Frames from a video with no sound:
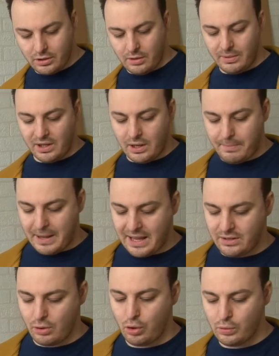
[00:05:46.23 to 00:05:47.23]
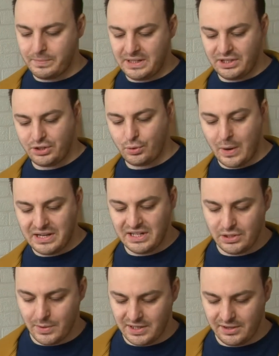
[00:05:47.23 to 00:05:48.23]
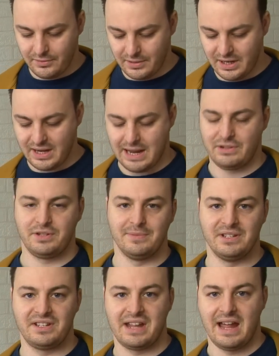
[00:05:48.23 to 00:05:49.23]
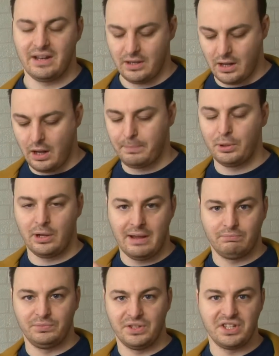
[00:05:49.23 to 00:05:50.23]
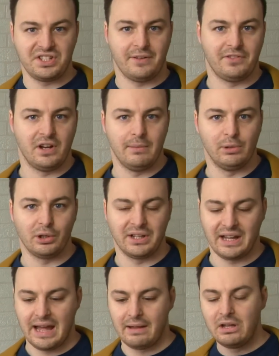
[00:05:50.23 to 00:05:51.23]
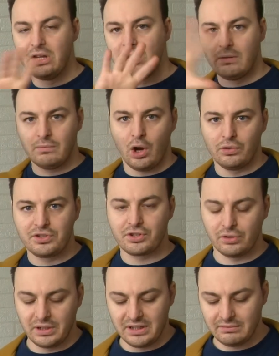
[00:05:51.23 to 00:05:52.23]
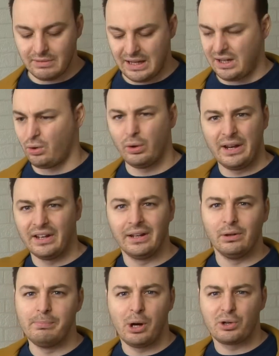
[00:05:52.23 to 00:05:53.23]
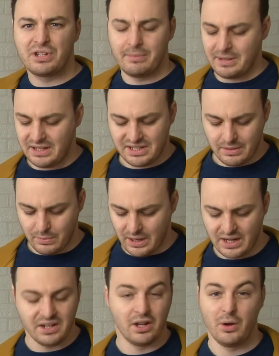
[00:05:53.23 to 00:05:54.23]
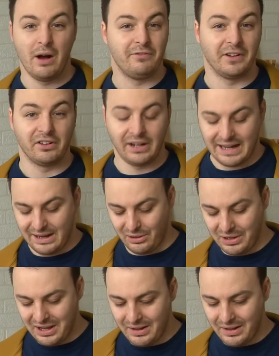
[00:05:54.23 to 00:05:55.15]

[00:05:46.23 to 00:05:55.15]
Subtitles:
Got my iPad, Hornby 2023 announcements, and I'll put the stuff that I'm looking at on screen or in a little box up here somewhere. I don't know, I'll figure it out.